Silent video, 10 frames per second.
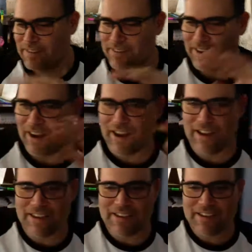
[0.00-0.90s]

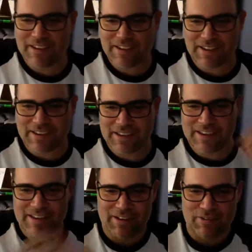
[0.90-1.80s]
Hi.
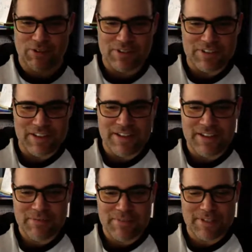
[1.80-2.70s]
Can everyone
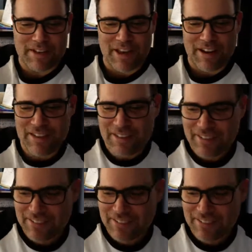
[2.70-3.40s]
see Miss Donna?